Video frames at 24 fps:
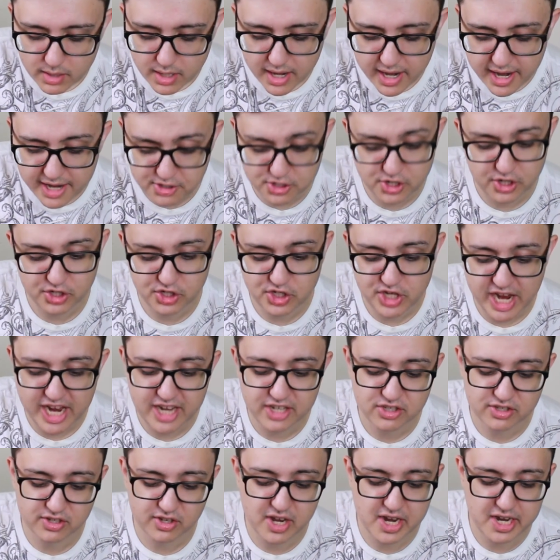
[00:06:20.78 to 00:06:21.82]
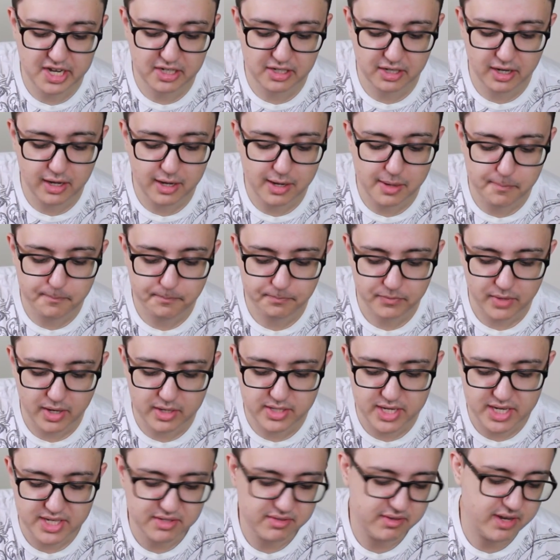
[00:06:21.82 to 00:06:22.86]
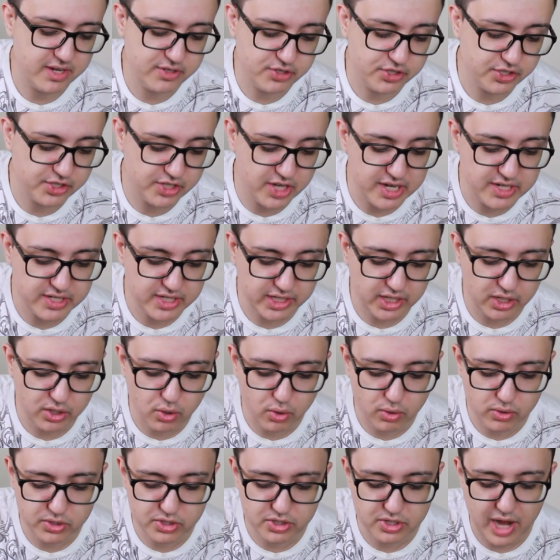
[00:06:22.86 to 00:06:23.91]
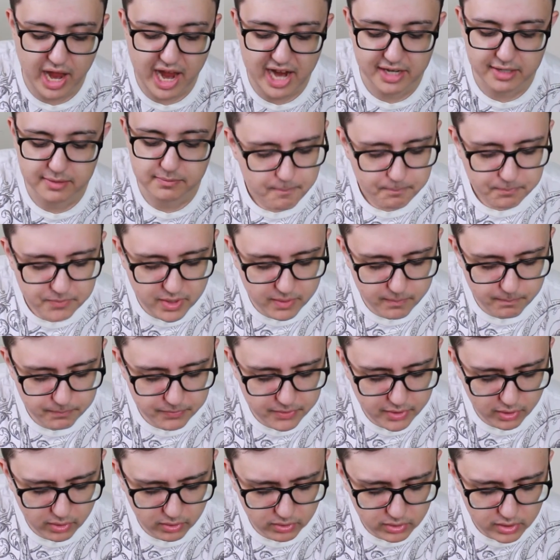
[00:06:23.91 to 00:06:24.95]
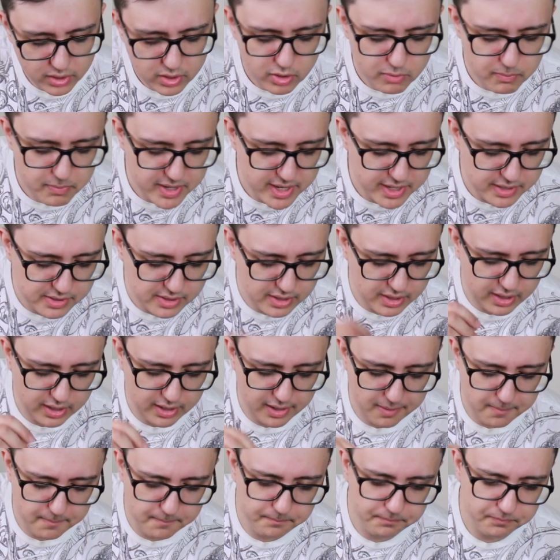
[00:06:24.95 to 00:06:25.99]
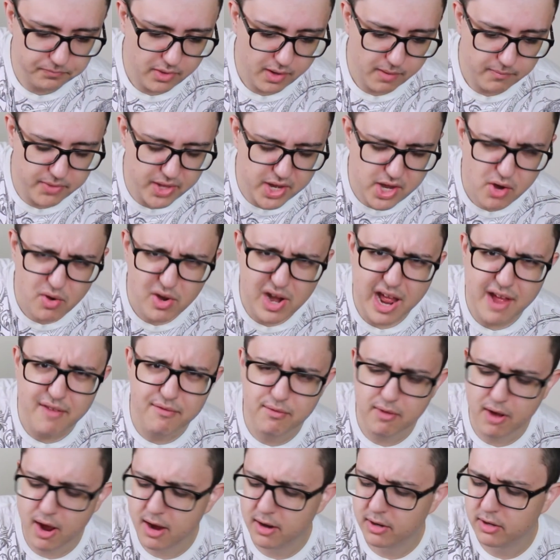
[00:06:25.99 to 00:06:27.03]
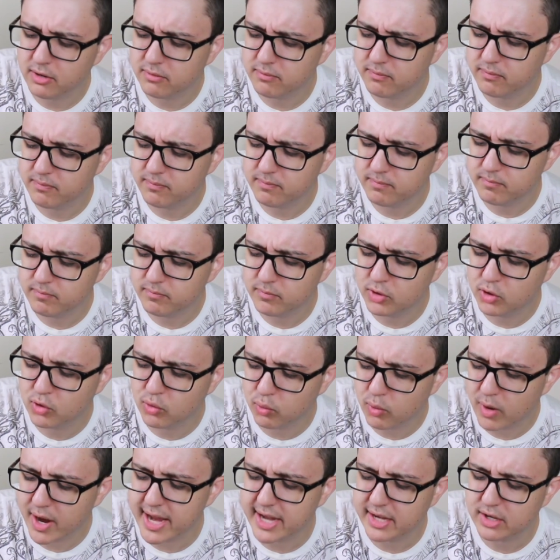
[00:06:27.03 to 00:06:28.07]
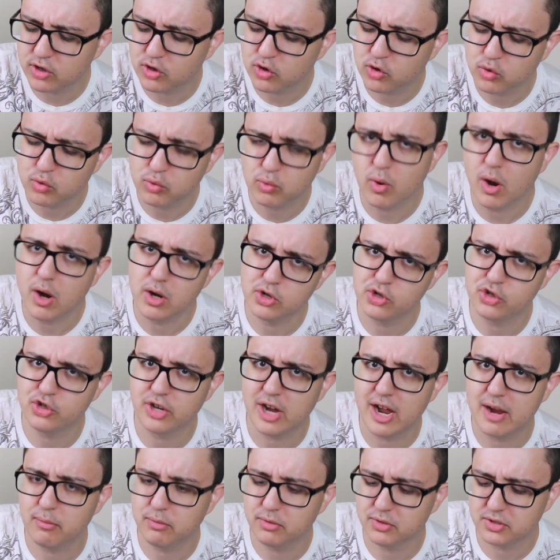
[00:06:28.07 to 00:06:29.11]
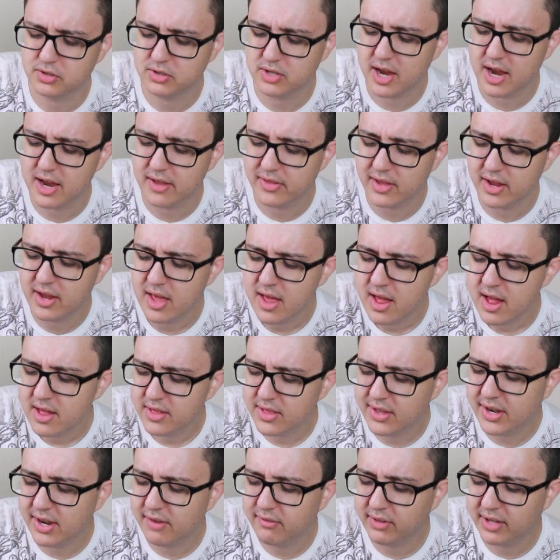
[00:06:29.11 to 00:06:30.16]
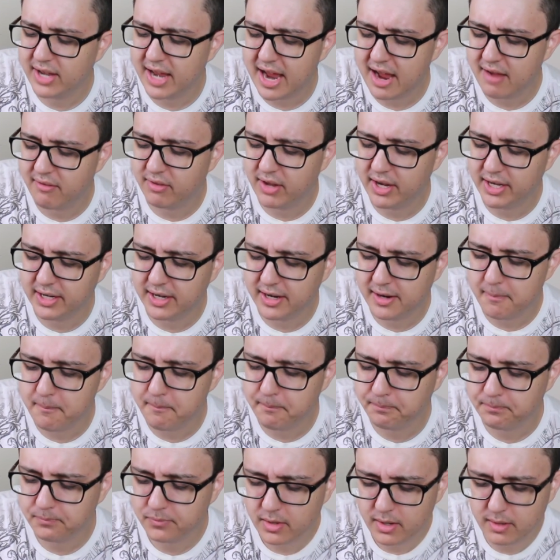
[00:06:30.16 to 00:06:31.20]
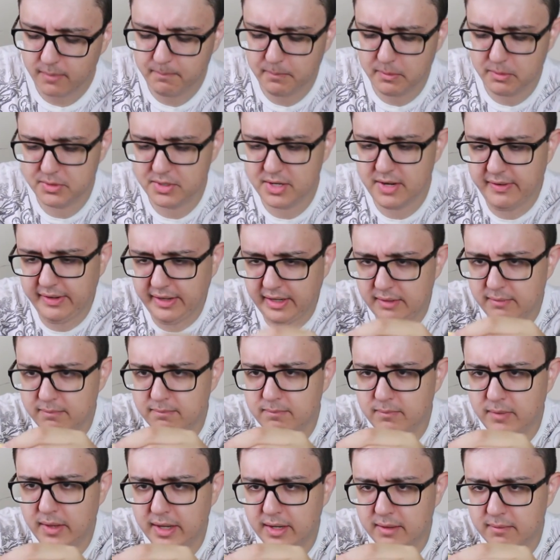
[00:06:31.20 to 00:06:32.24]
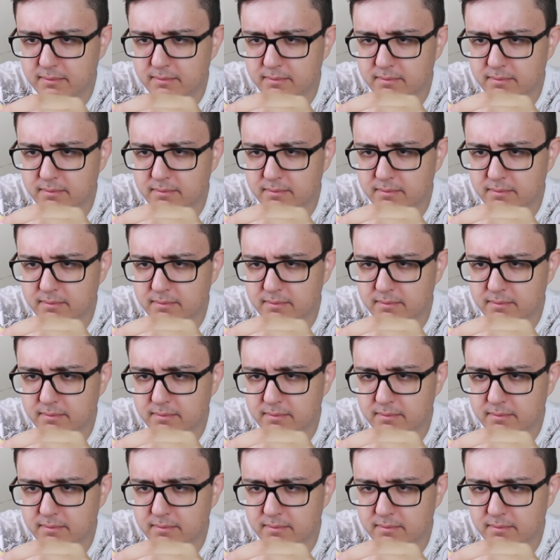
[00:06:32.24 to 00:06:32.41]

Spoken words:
it just tastes like it just tastes like a corn snack. They're a little bit they don't have a great crunch, I will say. They definitely have like let's see if I can like.